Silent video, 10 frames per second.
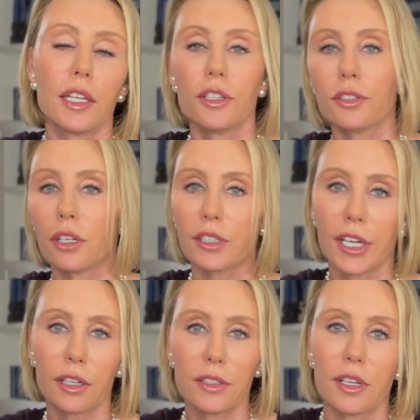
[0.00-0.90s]
then you start
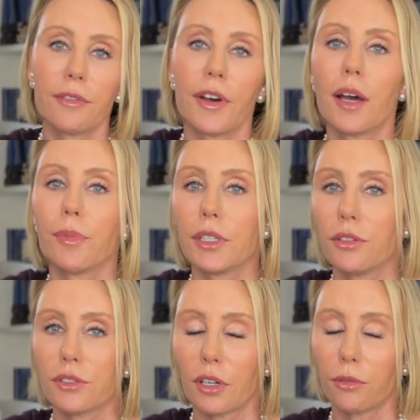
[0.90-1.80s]
tearing stuff up and
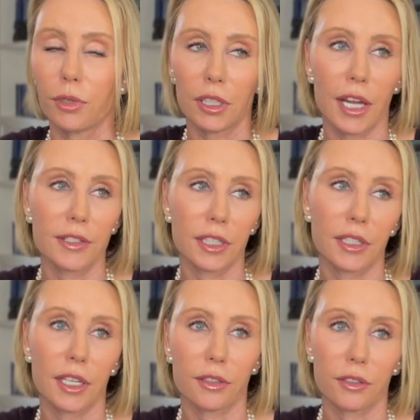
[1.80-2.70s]
you start realizing
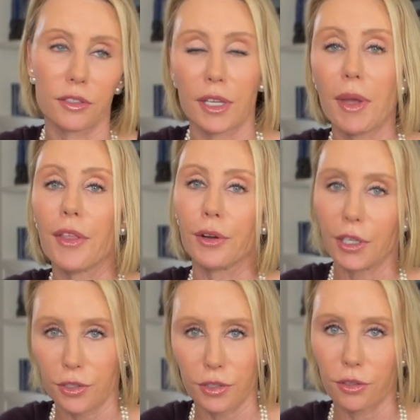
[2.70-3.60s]
that there's other
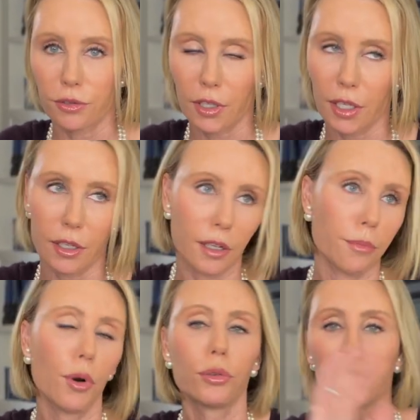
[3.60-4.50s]
issues like know,
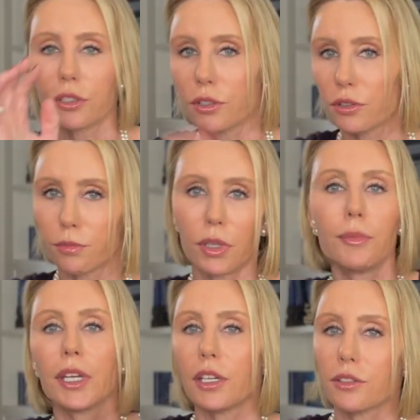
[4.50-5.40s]
mold issues or
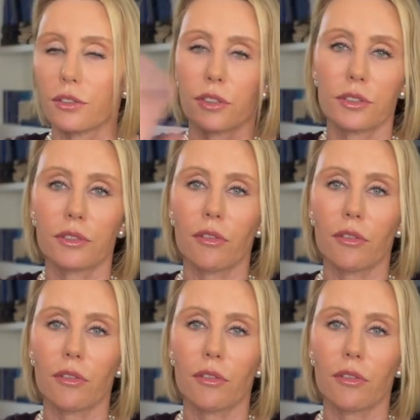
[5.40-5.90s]
plumbing issues. It's just,